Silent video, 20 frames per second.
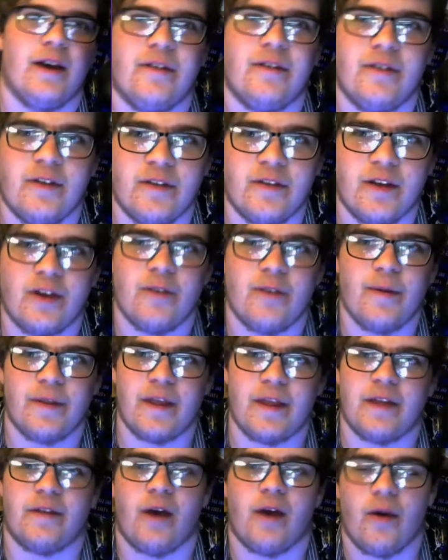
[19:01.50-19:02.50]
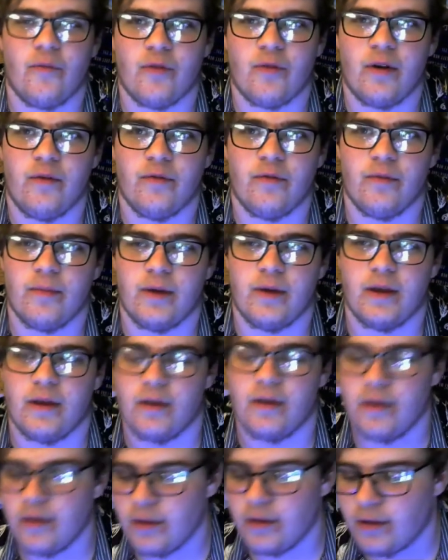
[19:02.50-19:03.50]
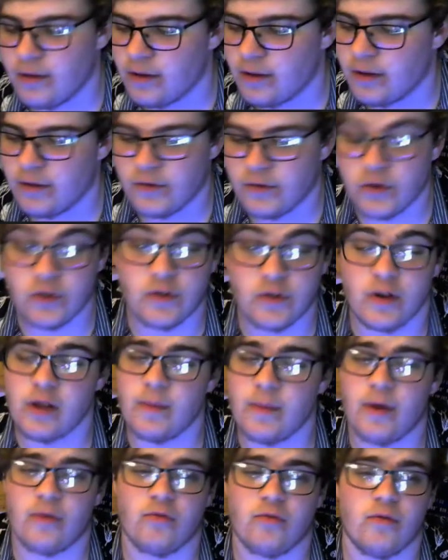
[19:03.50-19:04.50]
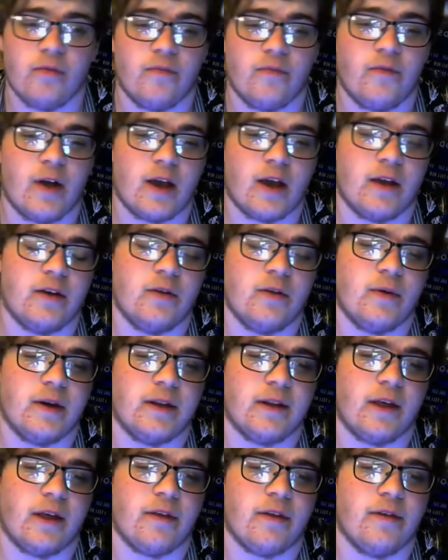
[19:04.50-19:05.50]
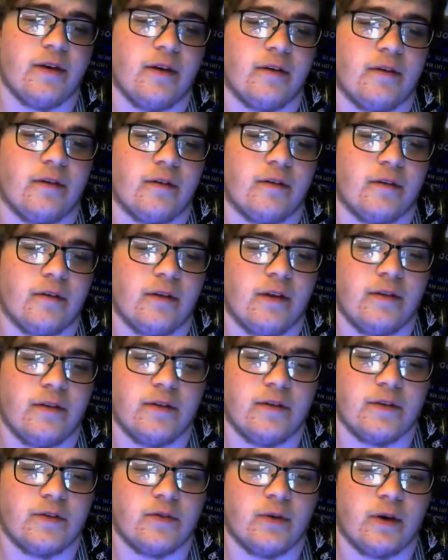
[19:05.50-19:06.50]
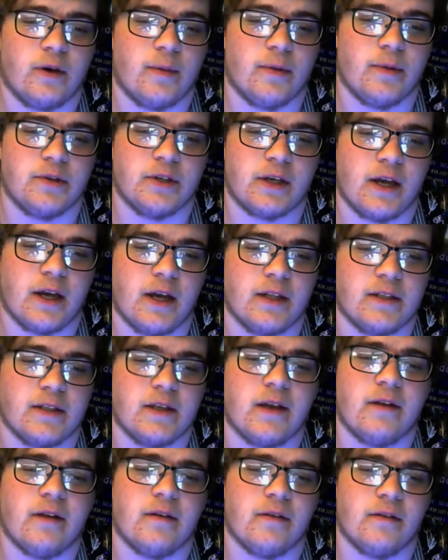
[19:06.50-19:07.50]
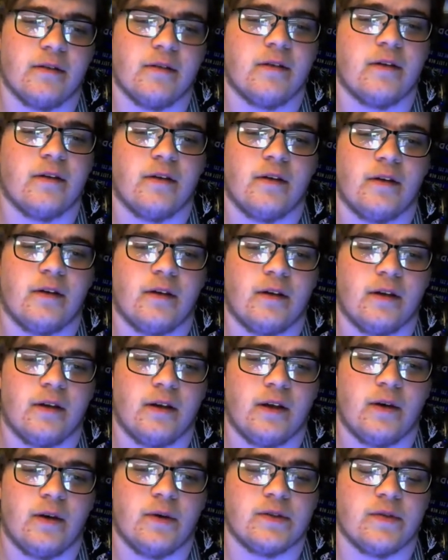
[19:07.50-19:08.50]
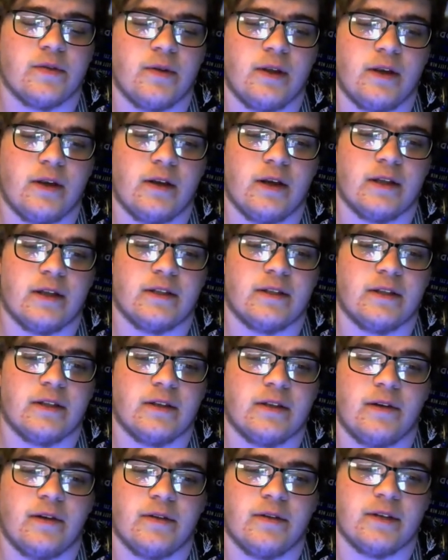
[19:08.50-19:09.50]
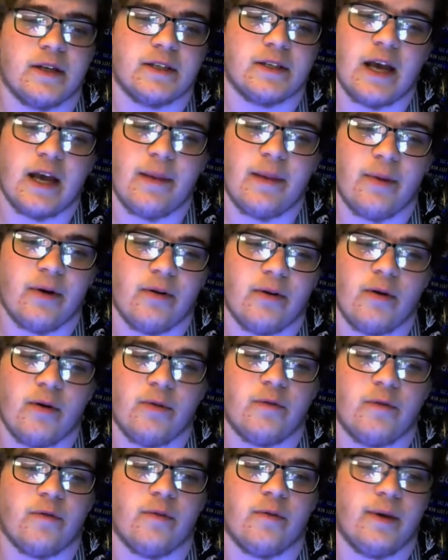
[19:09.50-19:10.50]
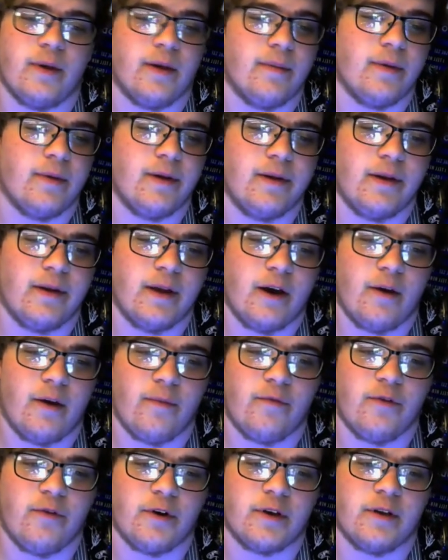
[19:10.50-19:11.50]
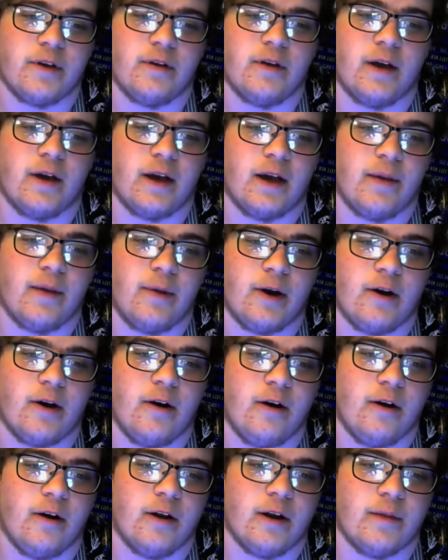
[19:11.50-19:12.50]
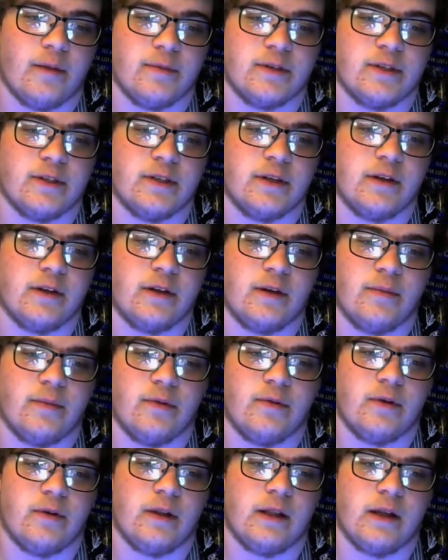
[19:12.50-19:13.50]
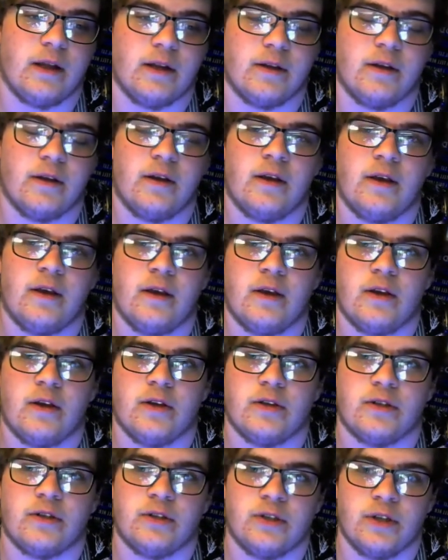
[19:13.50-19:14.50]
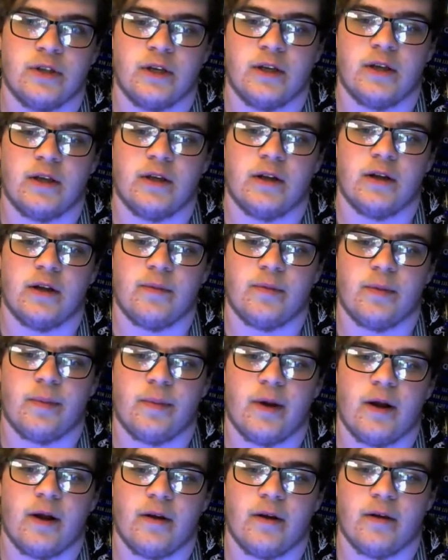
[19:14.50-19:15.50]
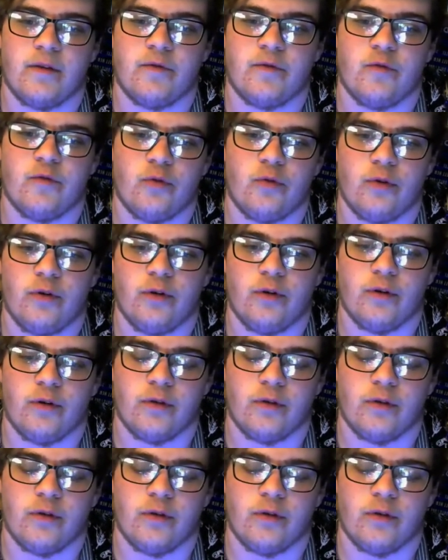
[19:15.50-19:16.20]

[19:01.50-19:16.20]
could tell you about that time frame for me. Just sitting in my room, fucking doing nothing, and just doing a bunch of content. It was really oh yeah a time of growth for me. But now I'm fucking. I got my car and I'm just chilling. I'm doing a lot of shit and I'm preparing for